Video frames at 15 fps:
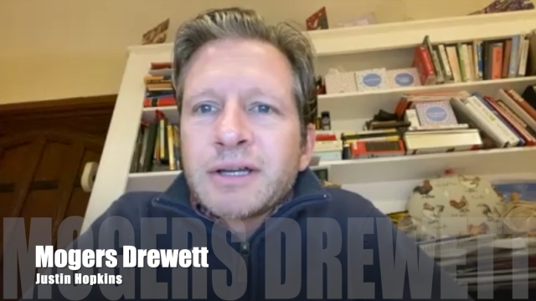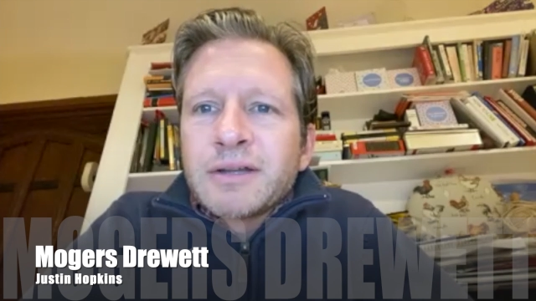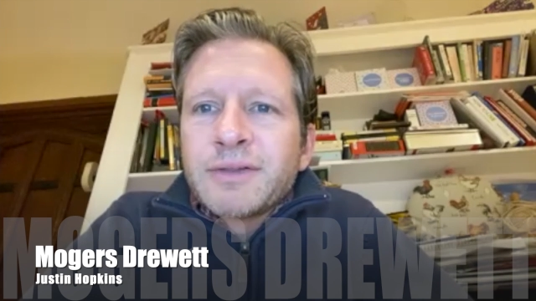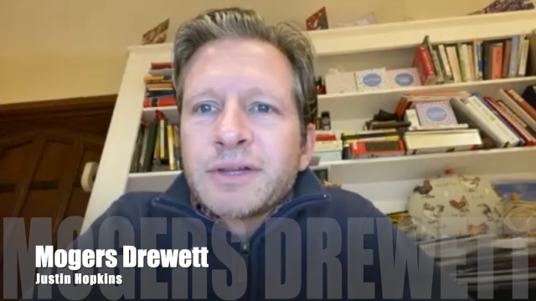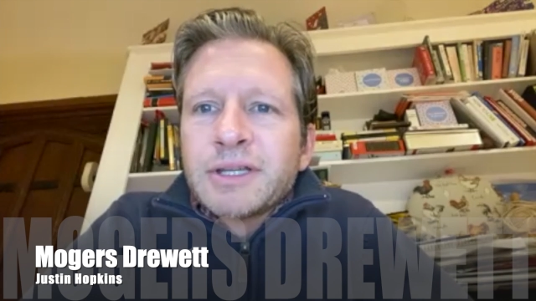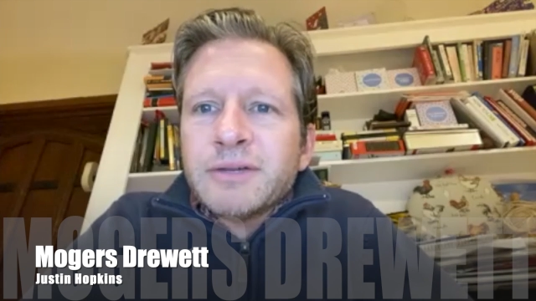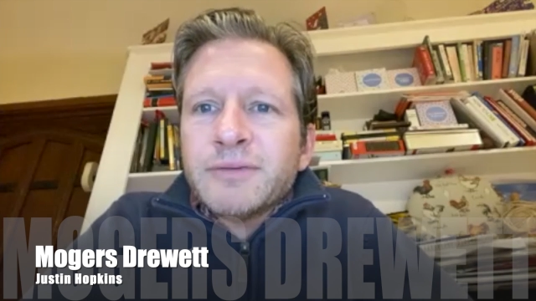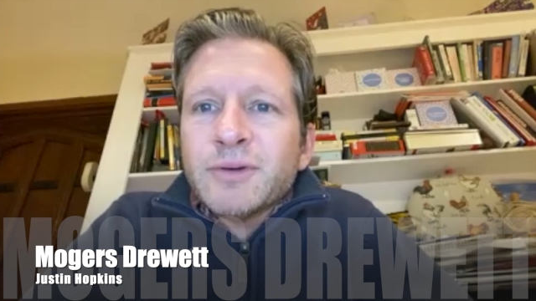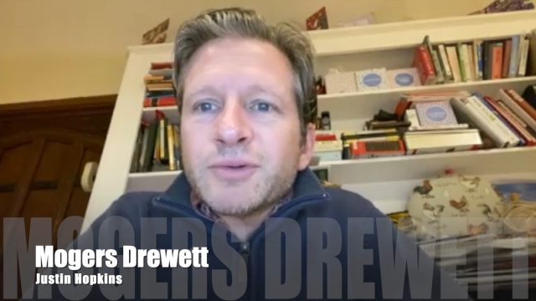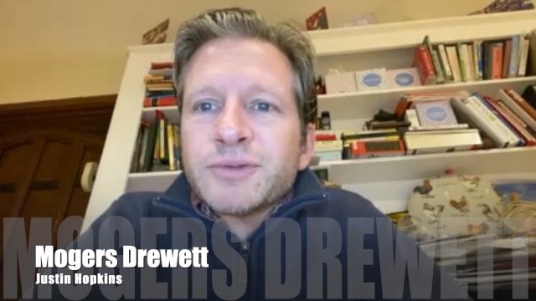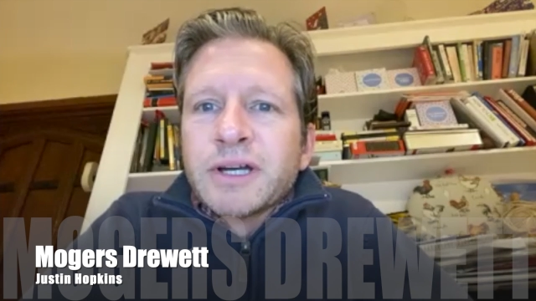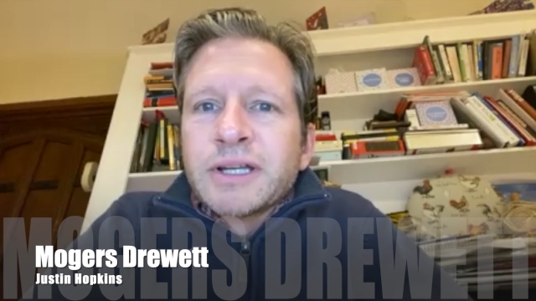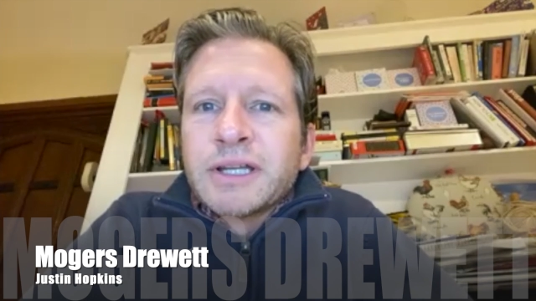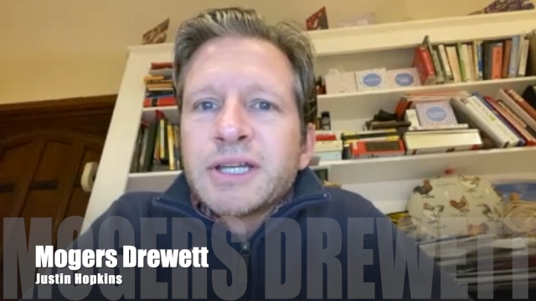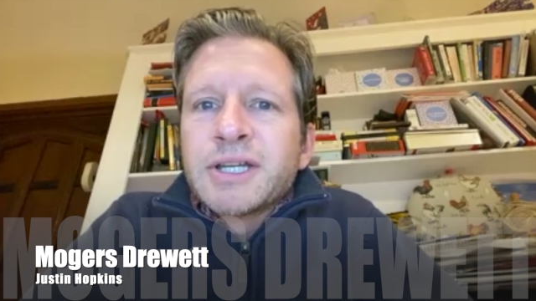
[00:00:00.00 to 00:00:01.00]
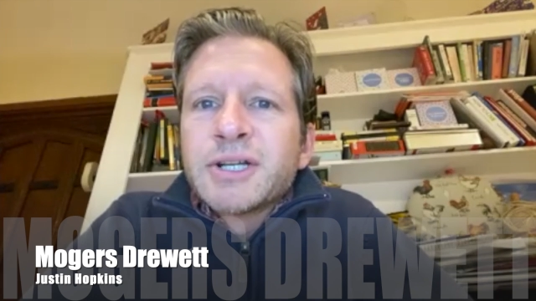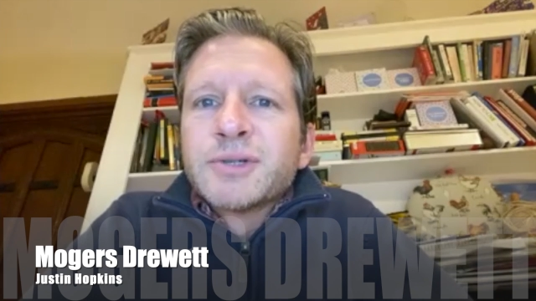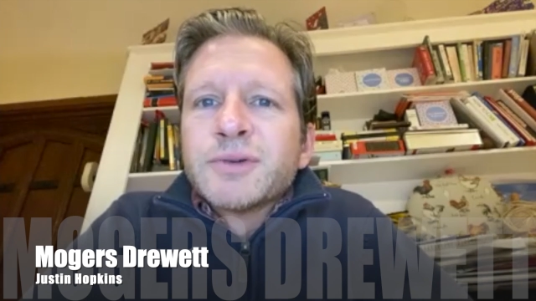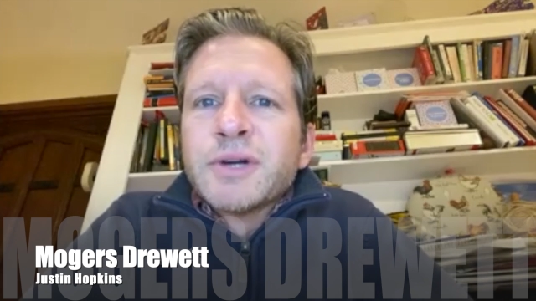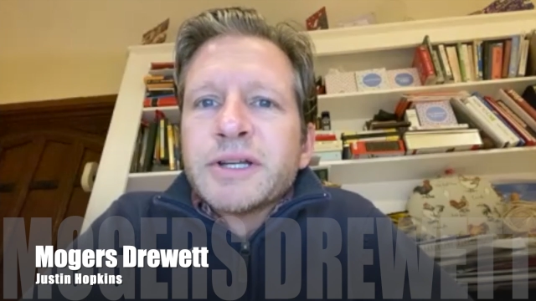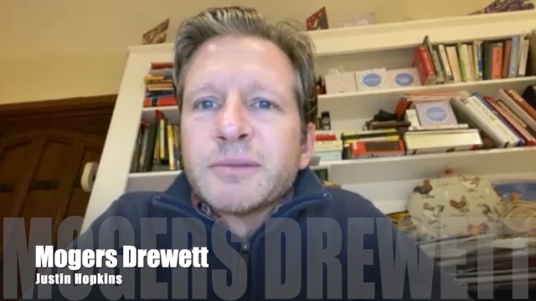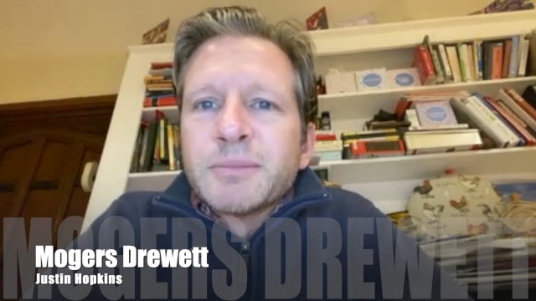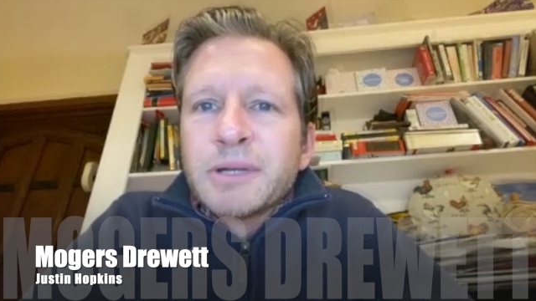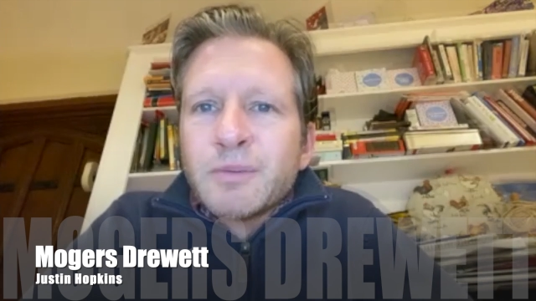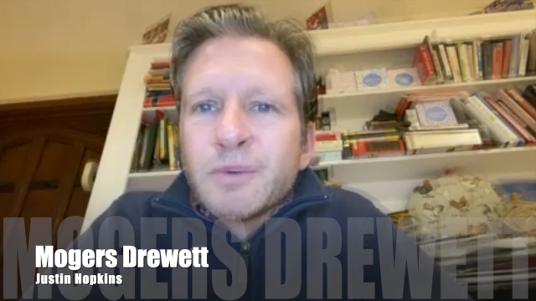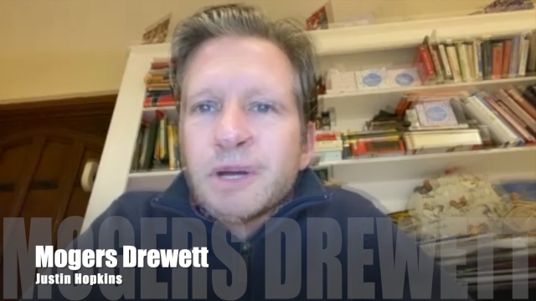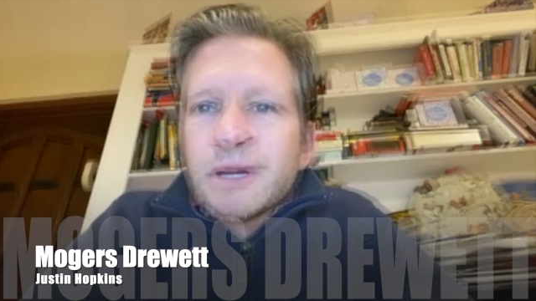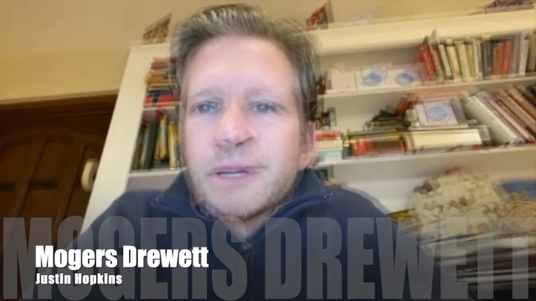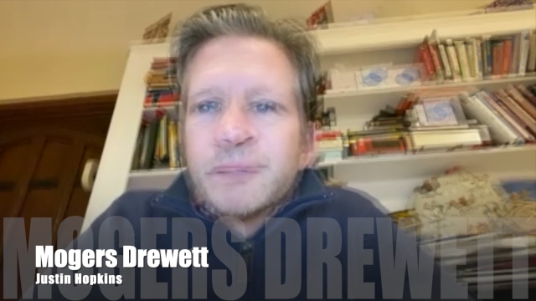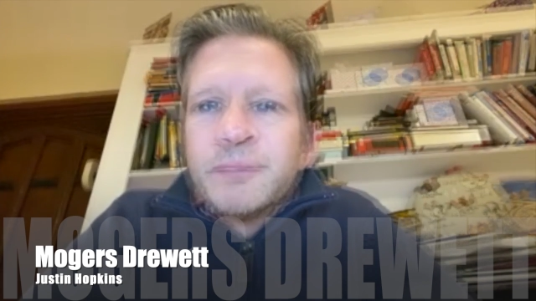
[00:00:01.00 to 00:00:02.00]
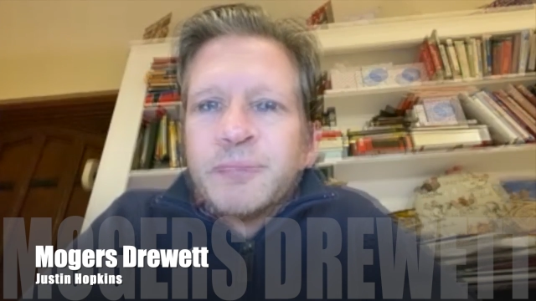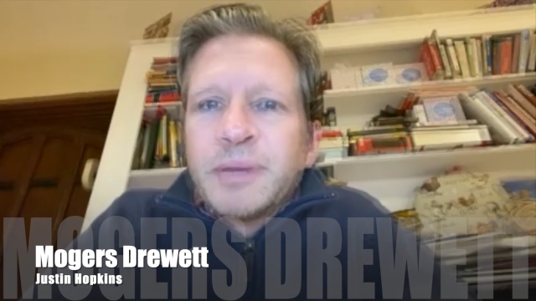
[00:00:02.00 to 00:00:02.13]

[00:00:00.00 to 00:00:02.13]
And I think you've all done incredibly well.